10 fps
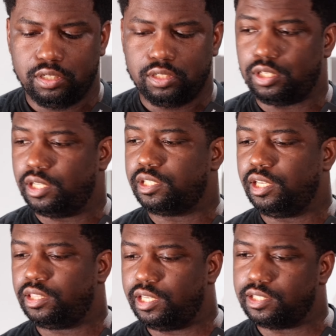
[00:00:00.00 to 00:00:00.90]
So let's
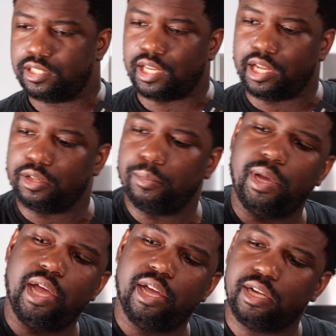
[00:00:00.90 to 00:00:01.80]
get these inside of the
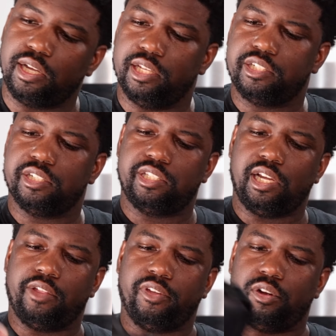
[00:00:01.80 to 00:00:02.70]
bag and let's just see
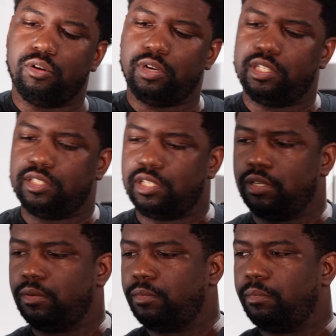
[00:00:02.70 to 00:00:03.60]
how they're
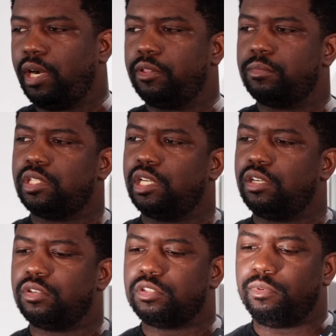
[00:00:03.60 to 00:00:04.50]
oriented by
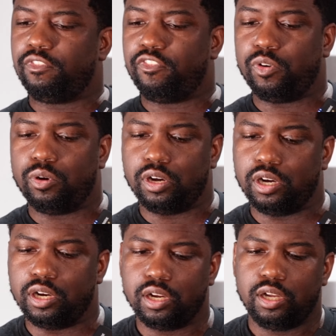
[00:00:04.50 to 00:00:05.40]
themselves
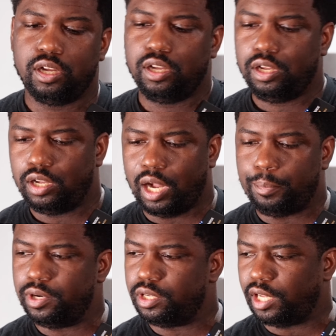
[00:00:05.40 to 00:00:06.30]
before I
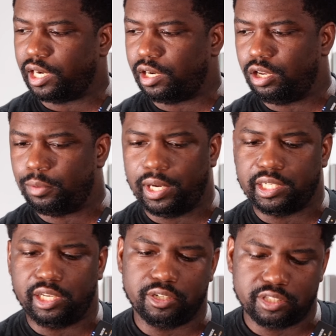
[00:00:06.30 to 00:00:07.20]
put like all of my
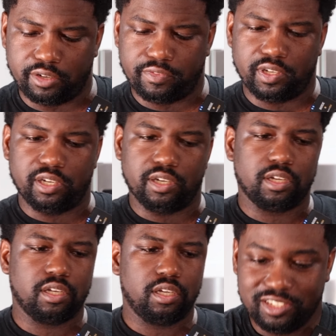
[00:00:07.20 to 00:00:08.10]
gear and stuff in here.
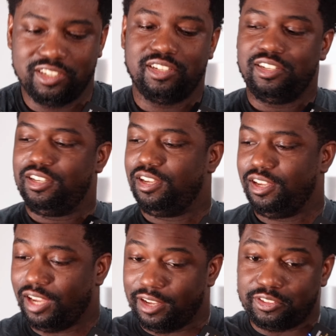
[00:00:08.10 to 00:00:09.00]

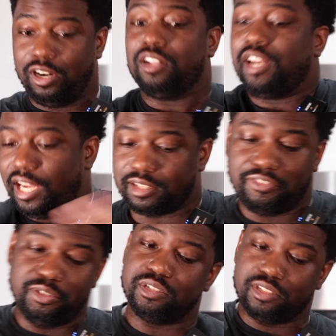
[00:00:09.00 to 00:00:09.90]
After all of that
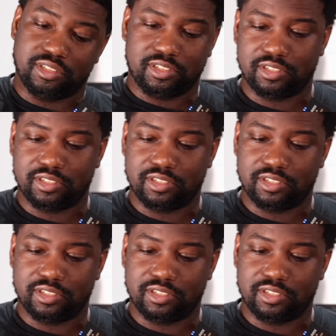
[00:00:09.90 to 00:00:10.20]
confusion,